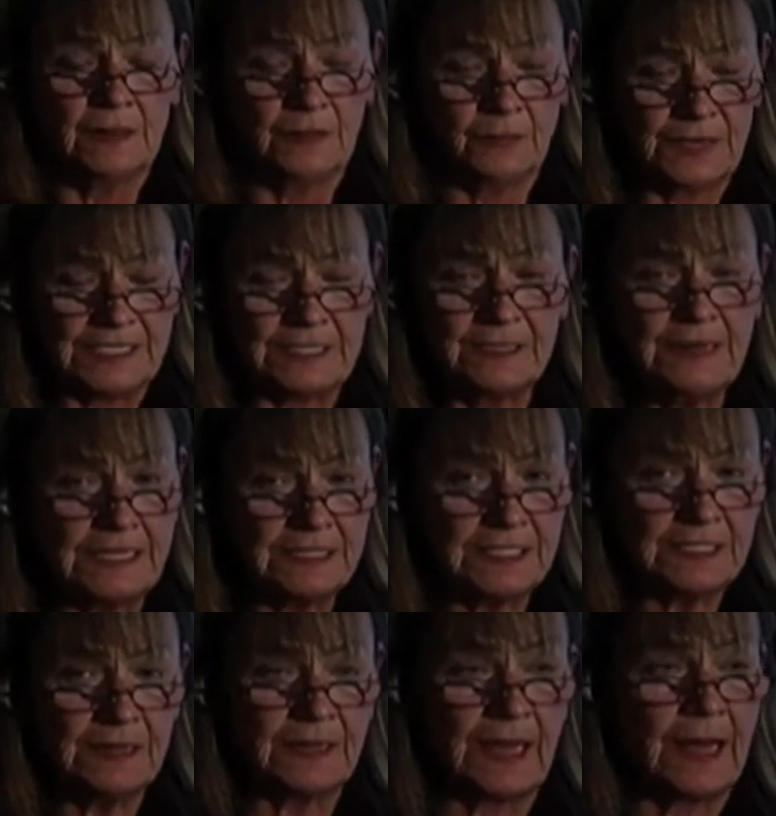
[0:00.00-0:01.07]
The reason they
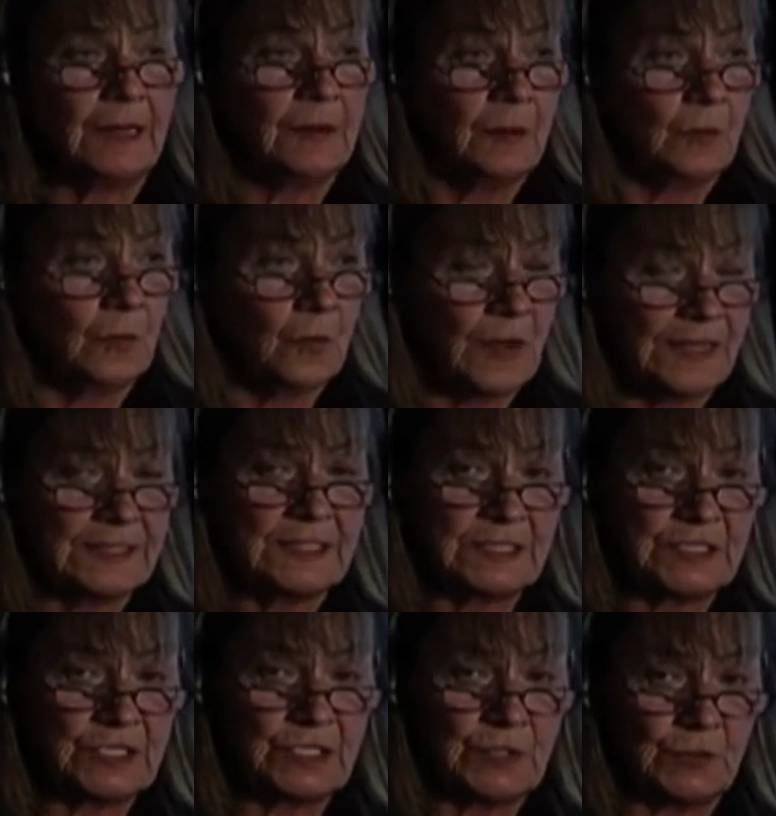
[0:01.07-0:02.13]
did that
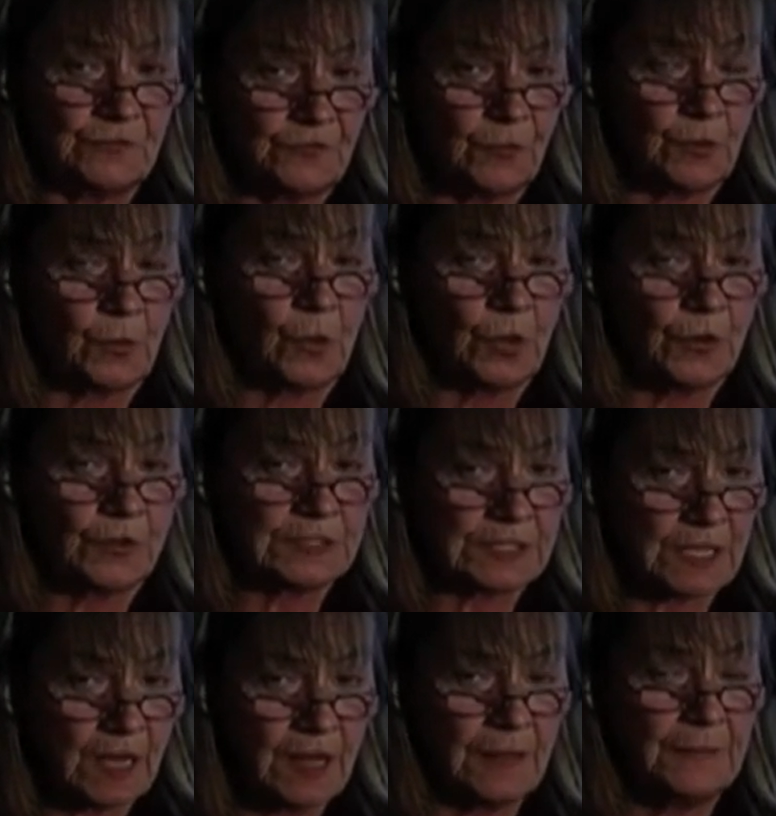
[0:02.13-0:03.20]
was for workers'
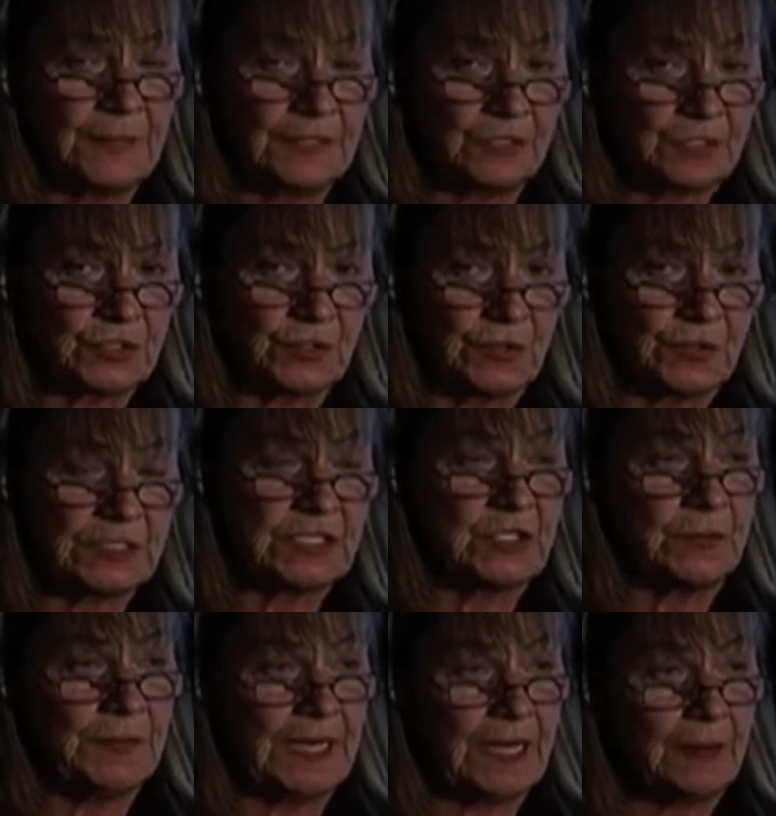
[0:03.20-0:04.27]
comp insurers
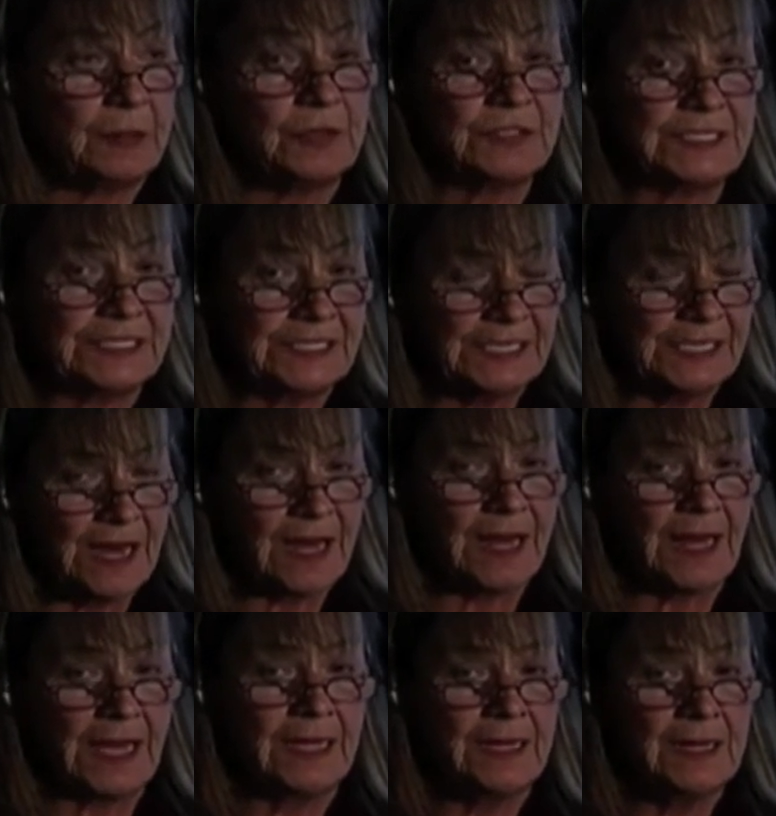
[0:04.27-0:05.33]
to be able to
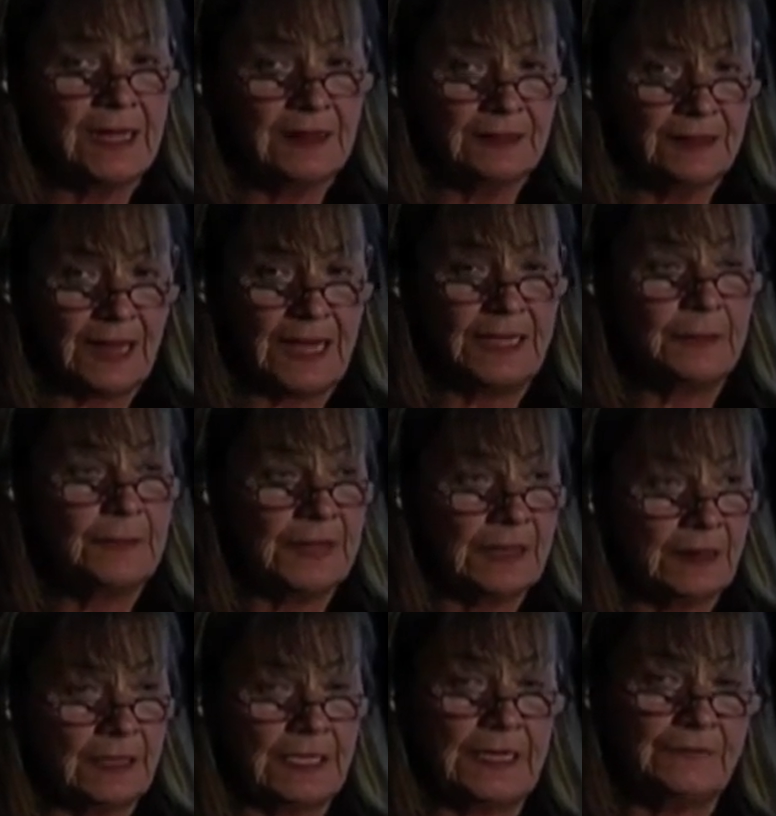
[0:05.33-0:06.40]
deny
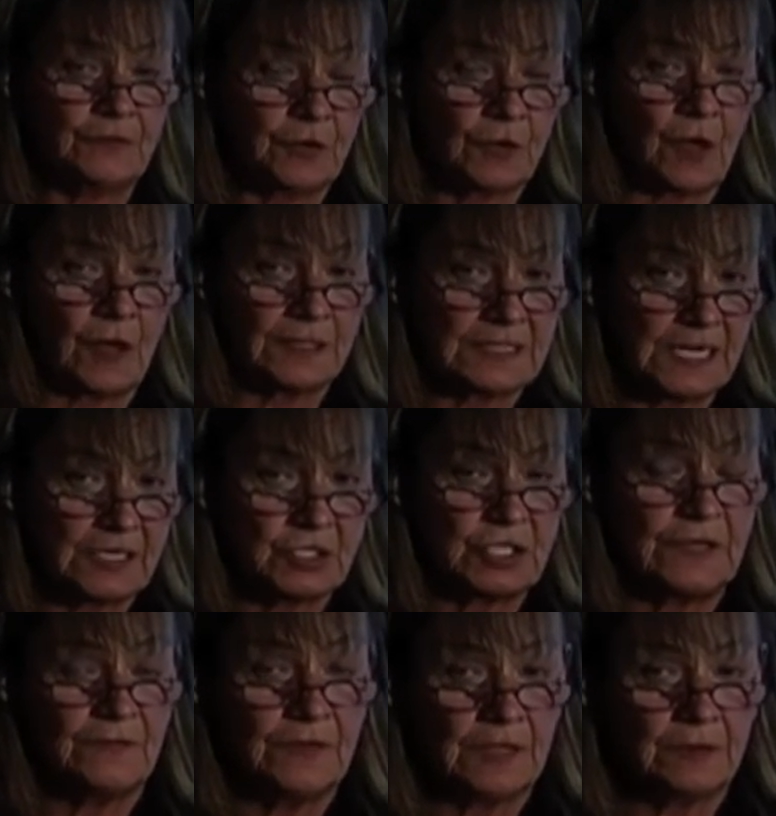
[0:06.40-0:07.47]
liability for
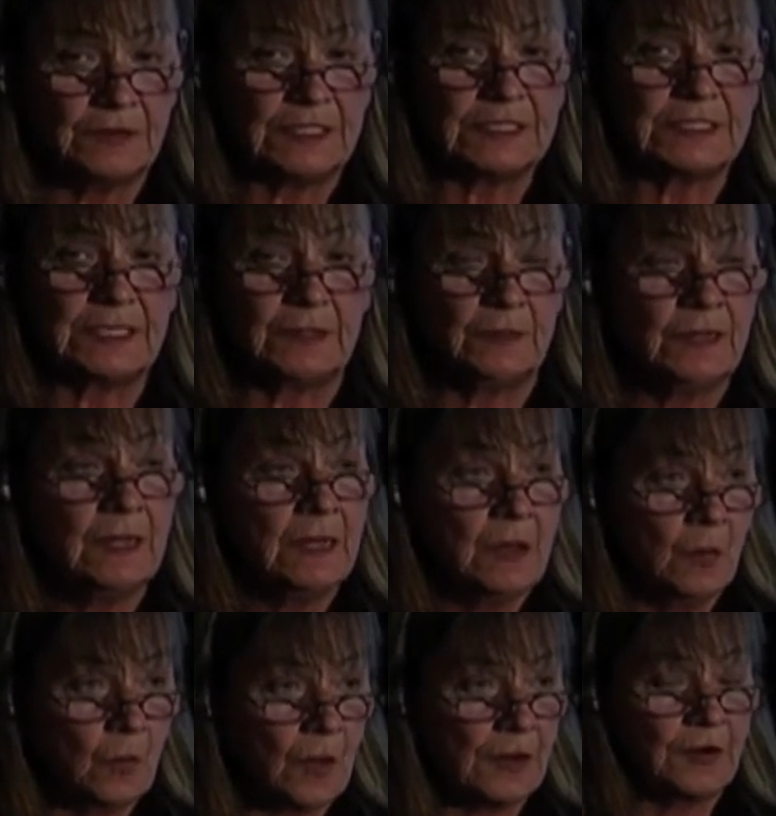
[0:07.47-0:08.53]
causation of illness in
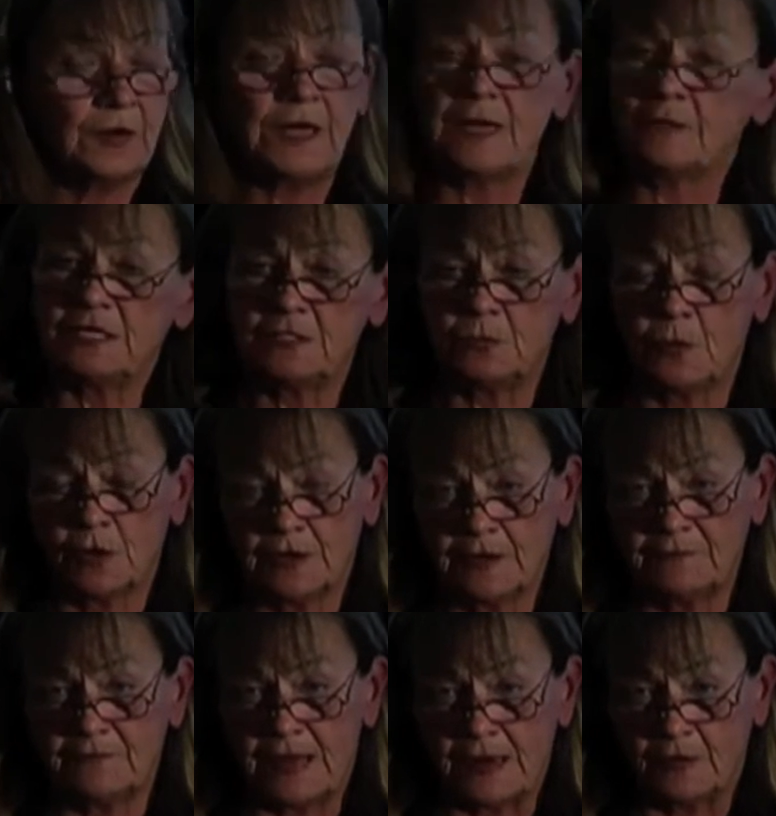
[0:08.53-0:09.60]
water damaged work
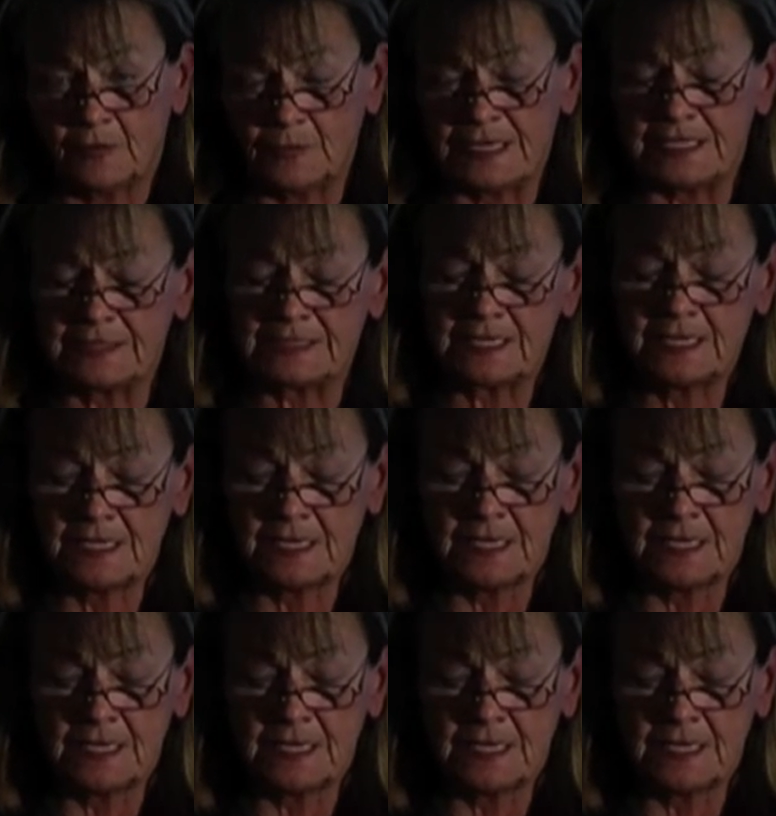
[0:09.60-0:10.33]
environments.